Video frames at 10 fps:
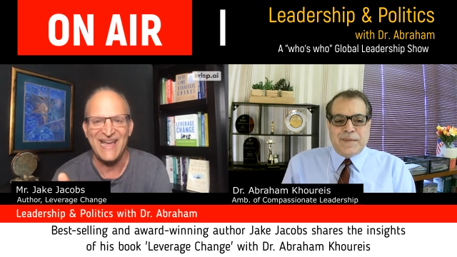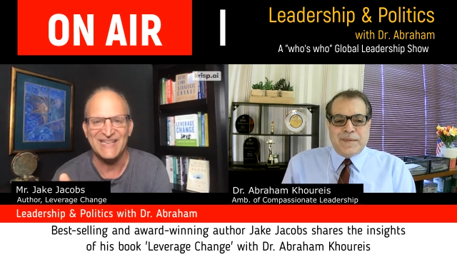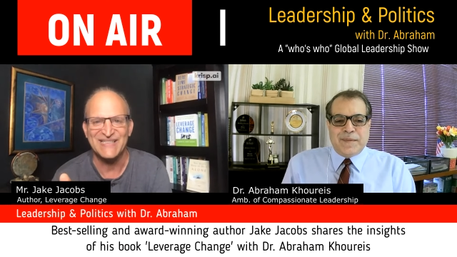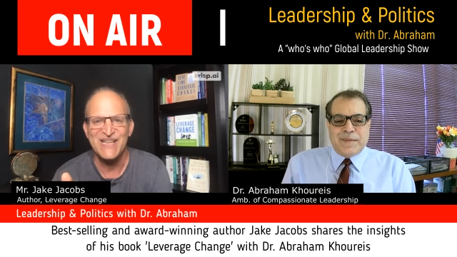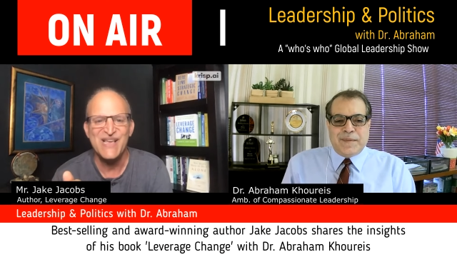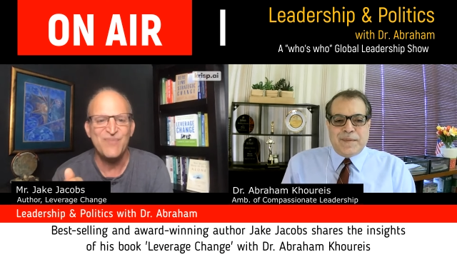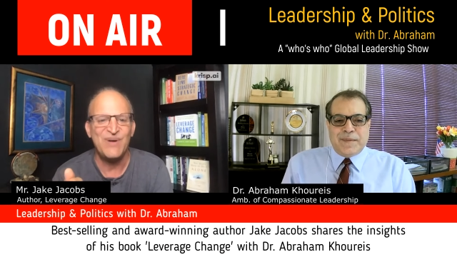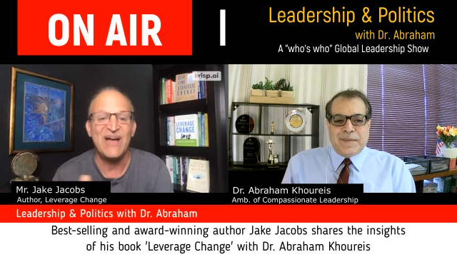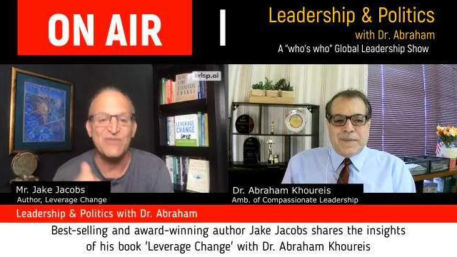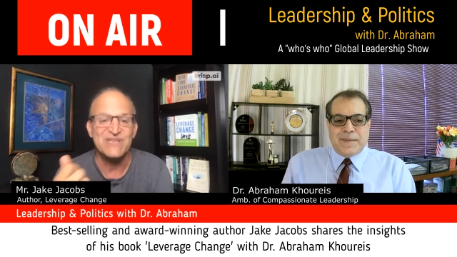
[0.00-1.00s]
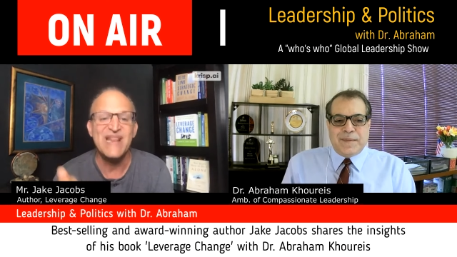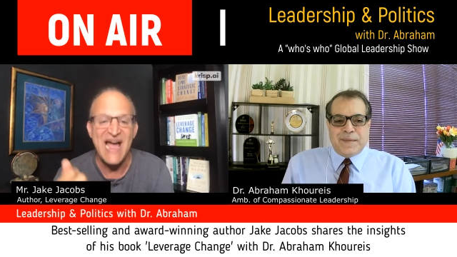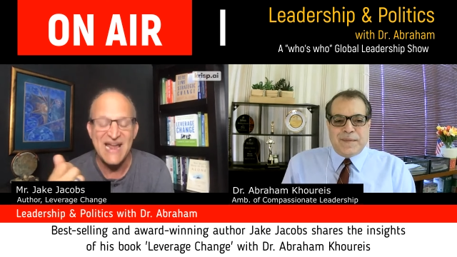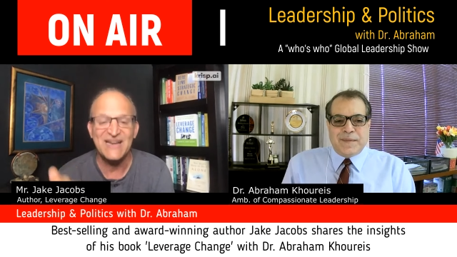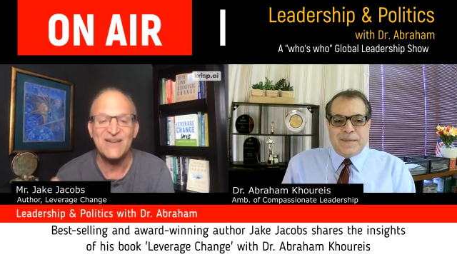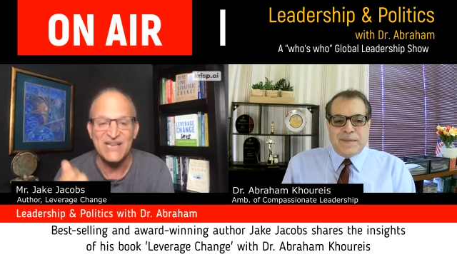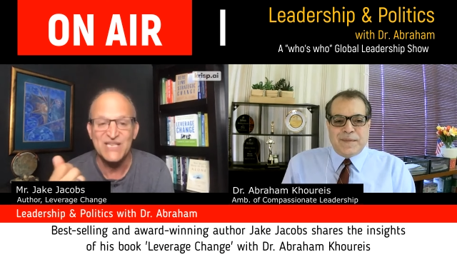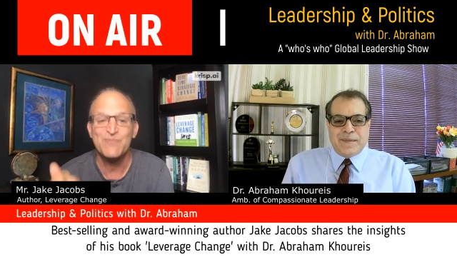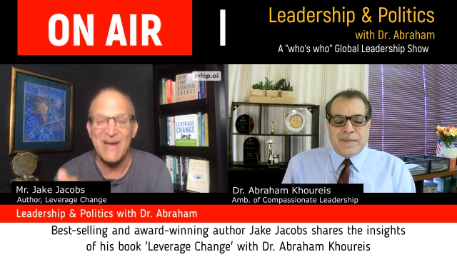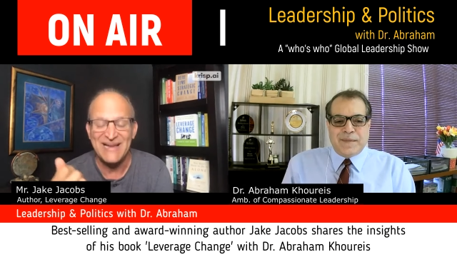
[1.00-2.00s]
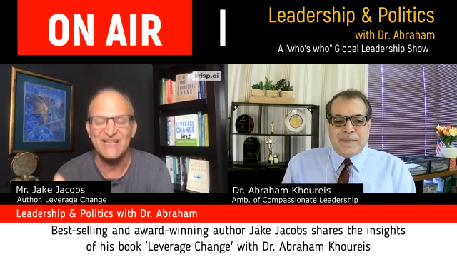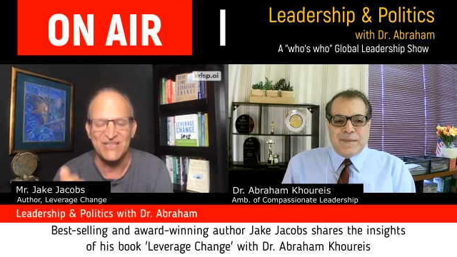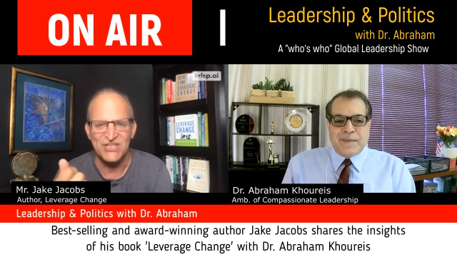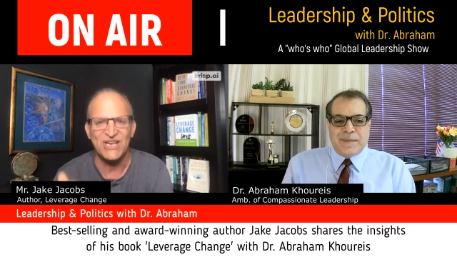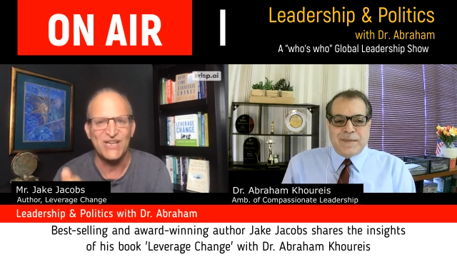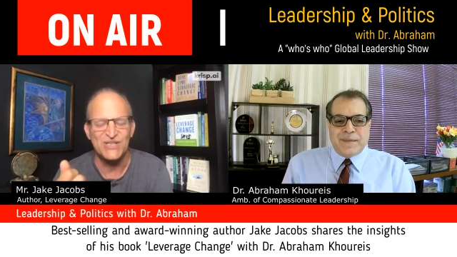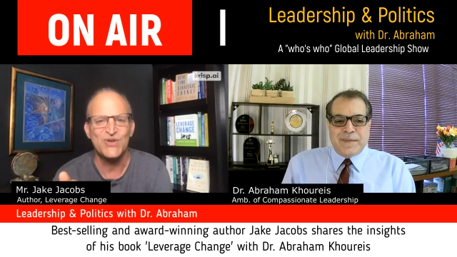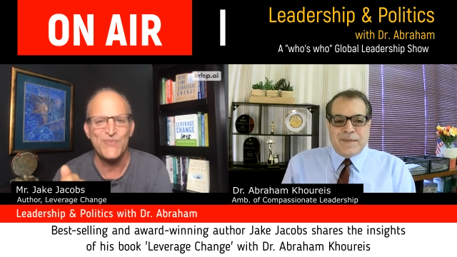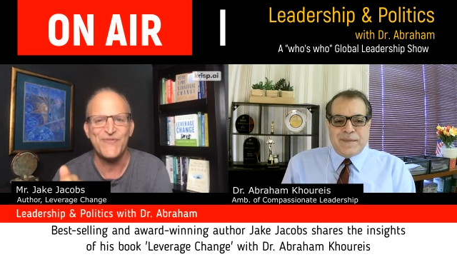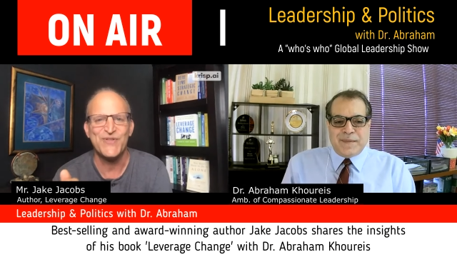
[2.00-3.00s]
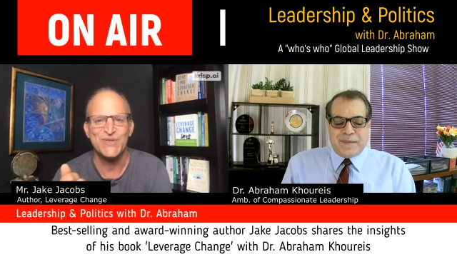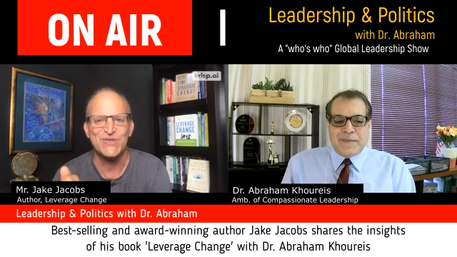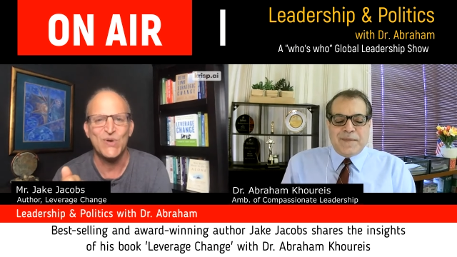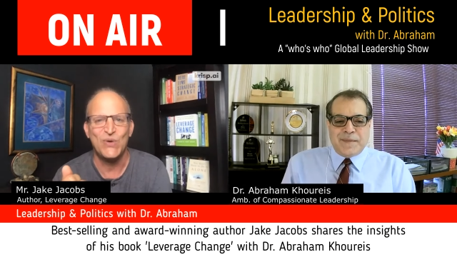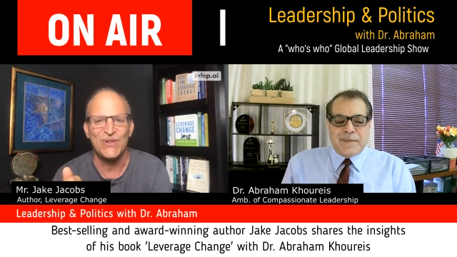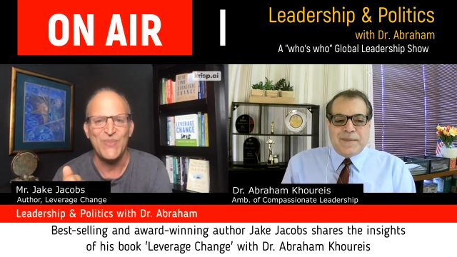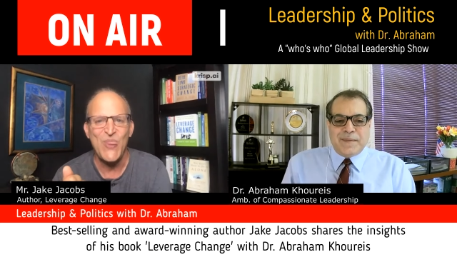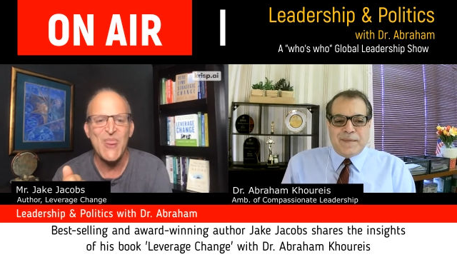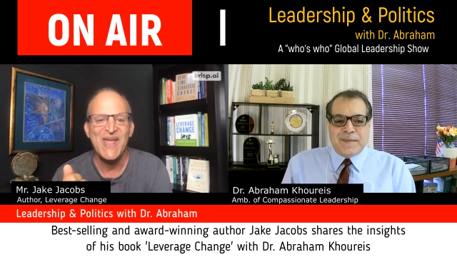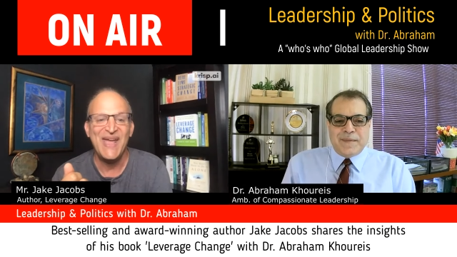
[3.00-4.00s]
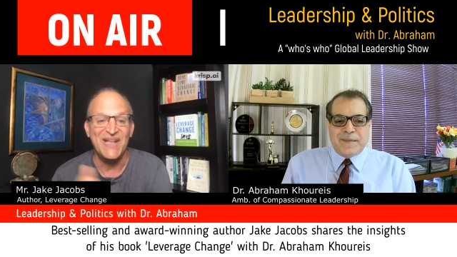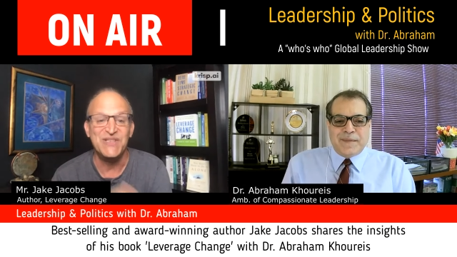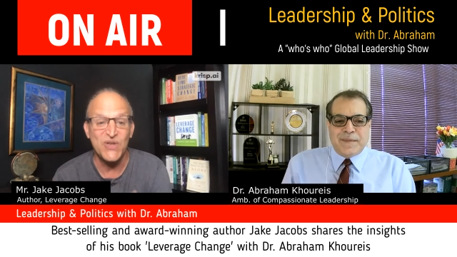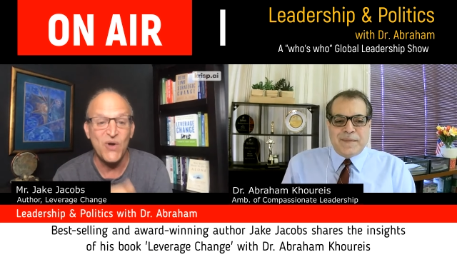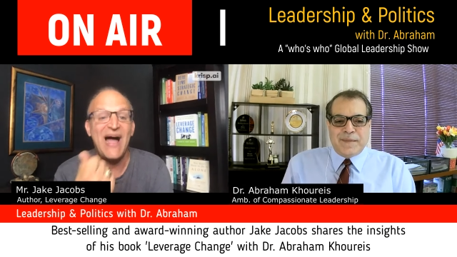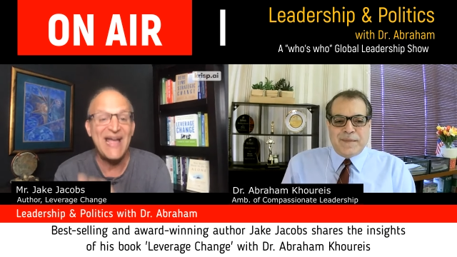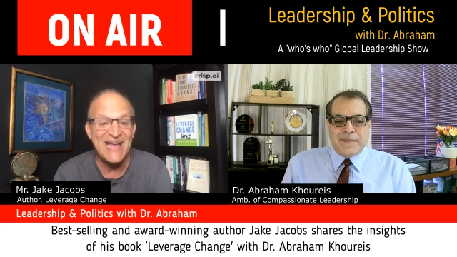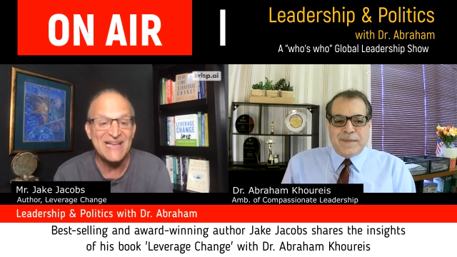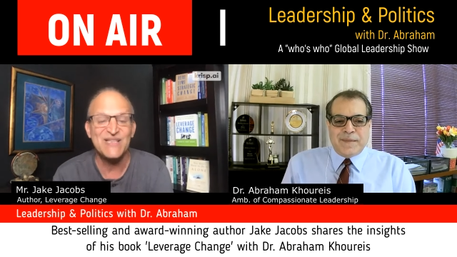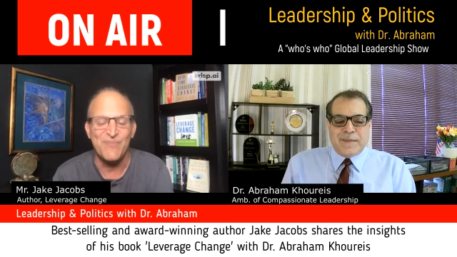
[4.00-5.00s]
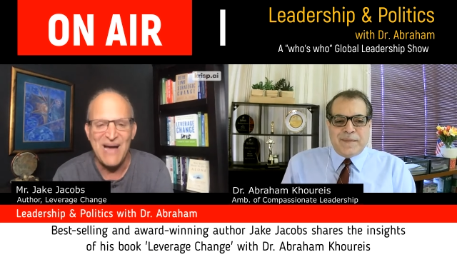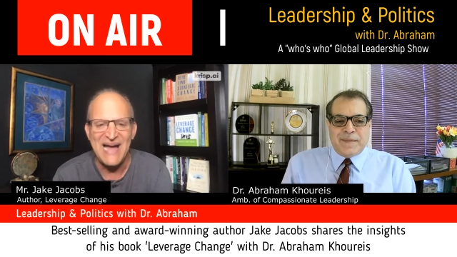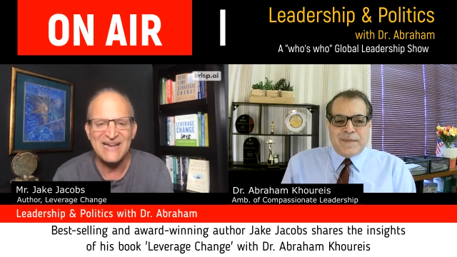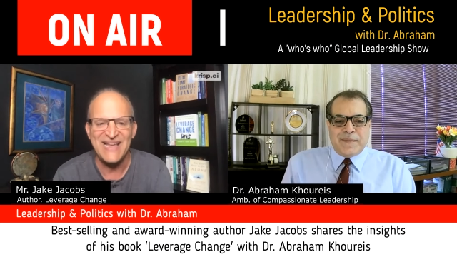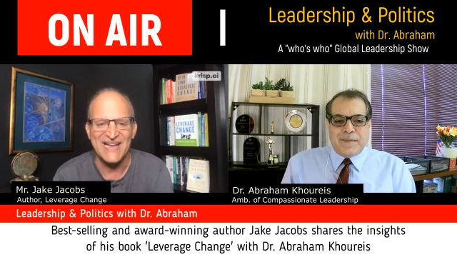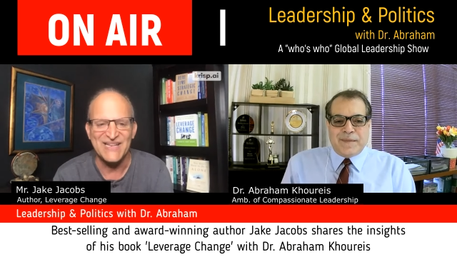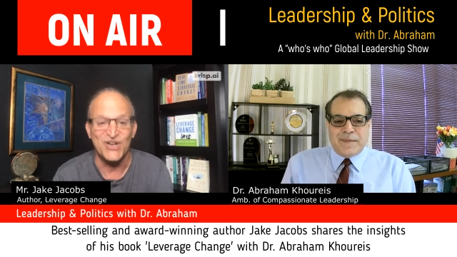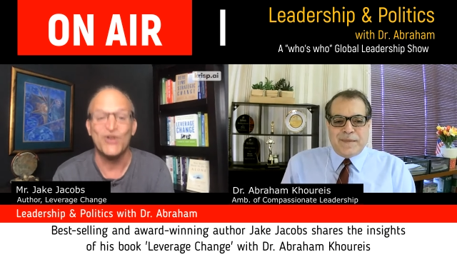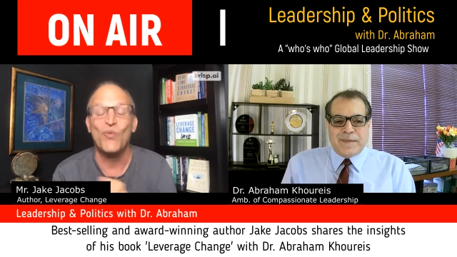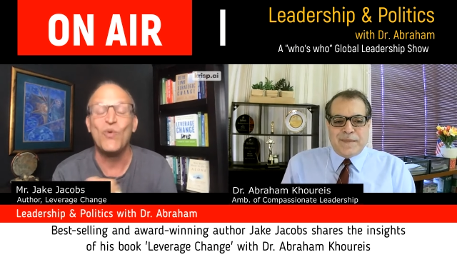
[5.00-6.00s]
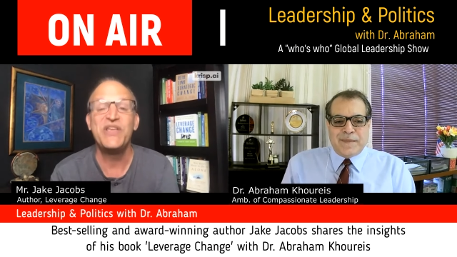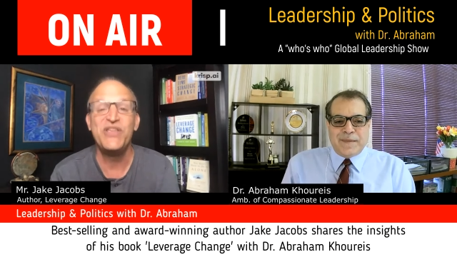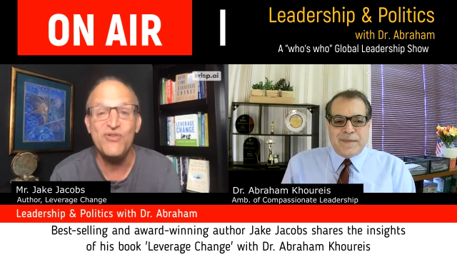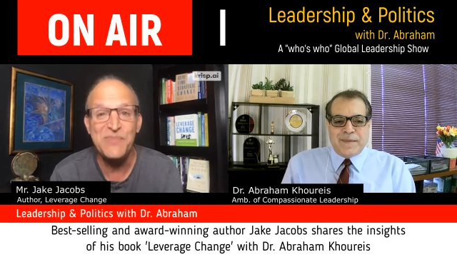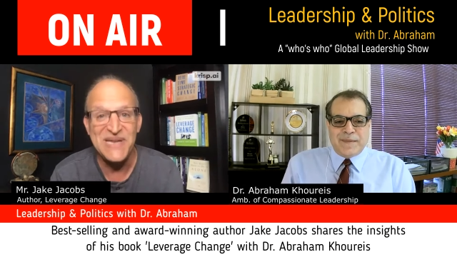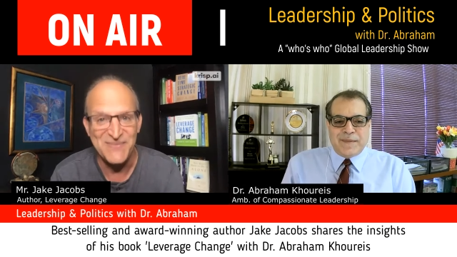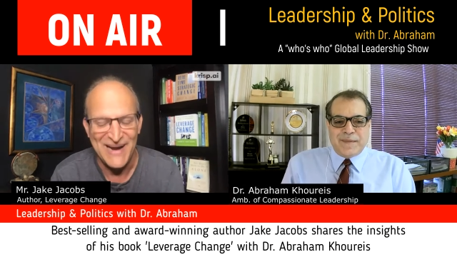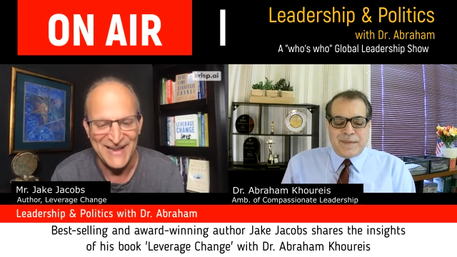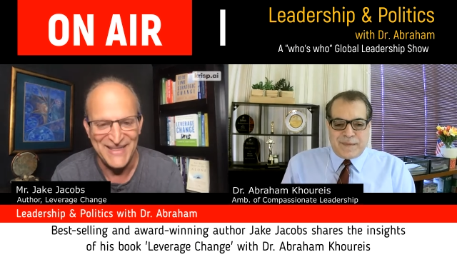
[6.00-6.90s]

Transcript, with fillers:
Speaker 1: but I was not expecting chicken soup for the soul. And so I asked the podcaster, What do you mean by that?